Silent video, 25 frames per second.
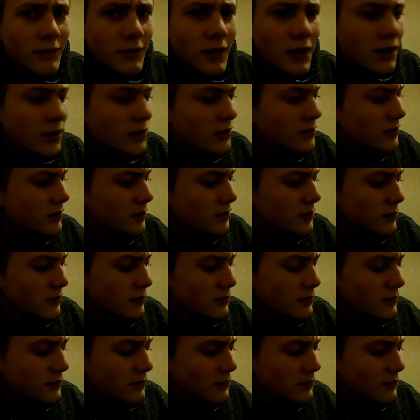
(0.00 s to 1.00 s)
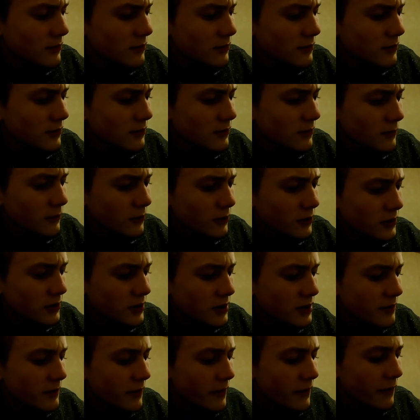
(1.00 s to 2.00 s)
That is just the worst
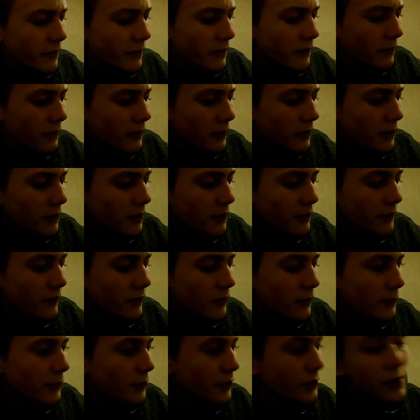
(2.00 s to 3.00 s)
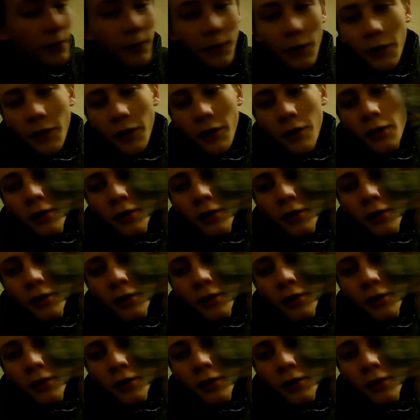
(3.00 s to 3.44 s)
name I've ever heard for Pokemon.